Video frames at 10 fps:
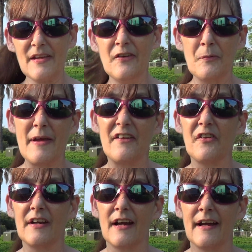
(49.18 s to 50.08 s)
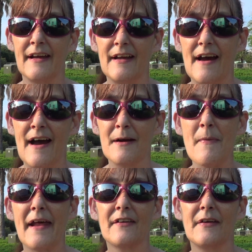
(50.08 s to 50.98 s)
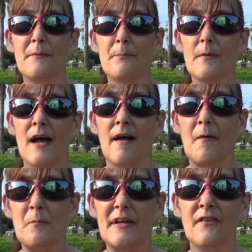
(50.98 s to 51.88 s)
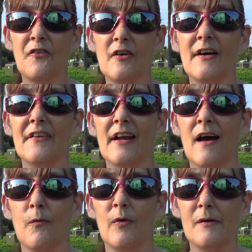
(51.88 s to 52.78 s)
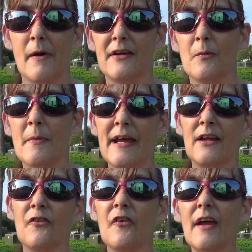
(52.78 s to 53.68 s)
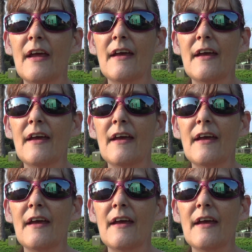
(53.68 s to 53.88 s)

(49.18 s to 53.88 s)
is amazing. I automatically um, installed it on one of my domains